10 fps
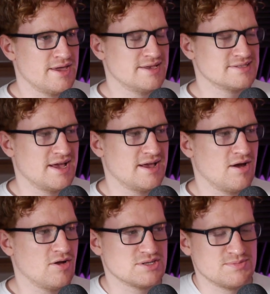is that
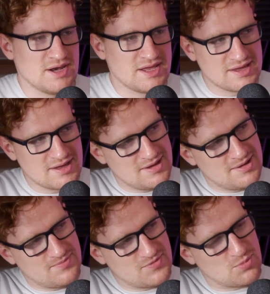ultimately
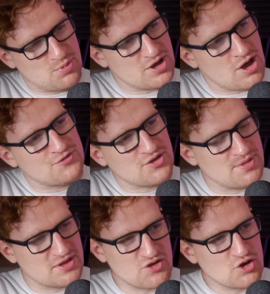you're putting off
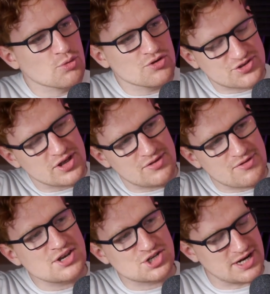something that you will still
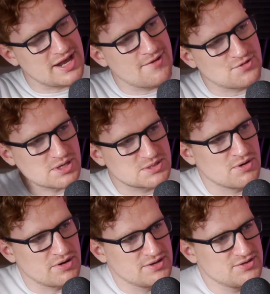eventually have to
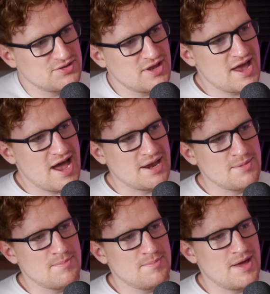experience. I refuse.